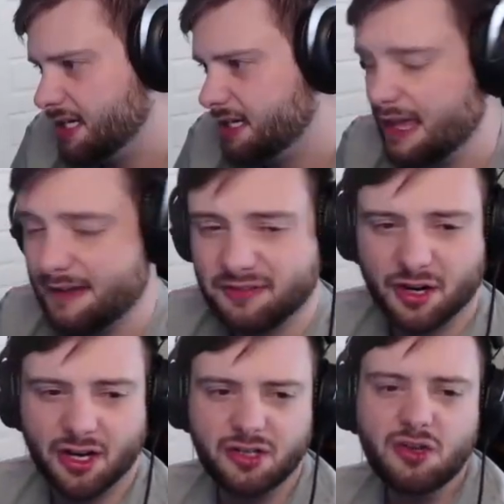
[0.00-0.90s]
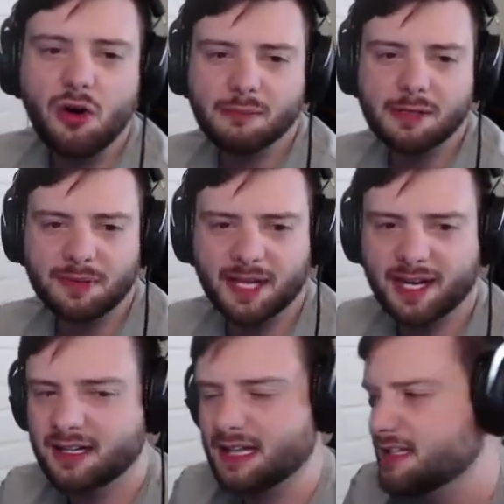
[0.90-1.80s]
if you're a normal
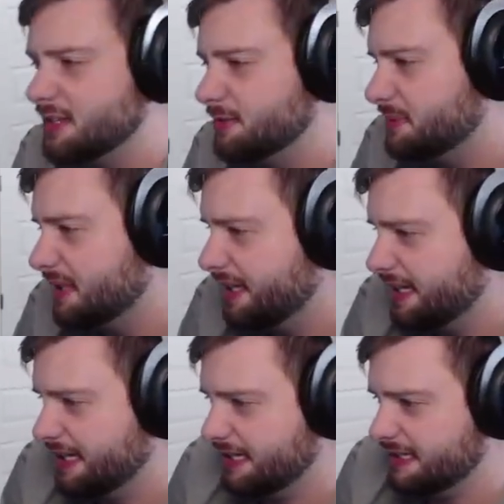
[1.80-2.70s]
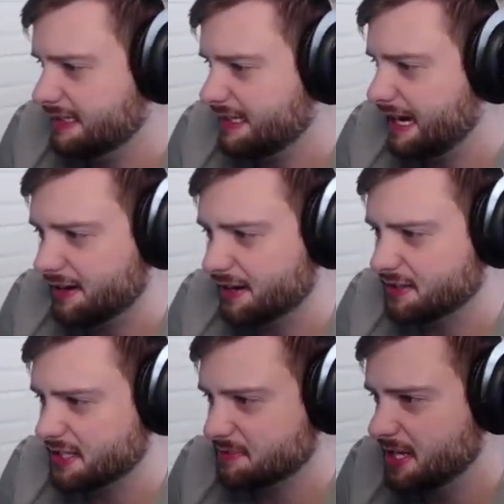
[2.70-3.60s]
player that don't play carriers
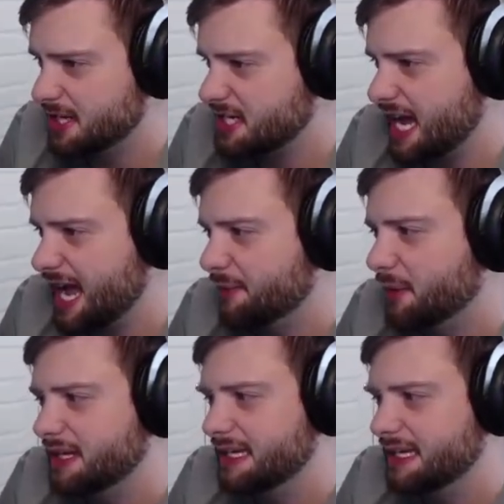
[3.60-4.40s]
as much, I would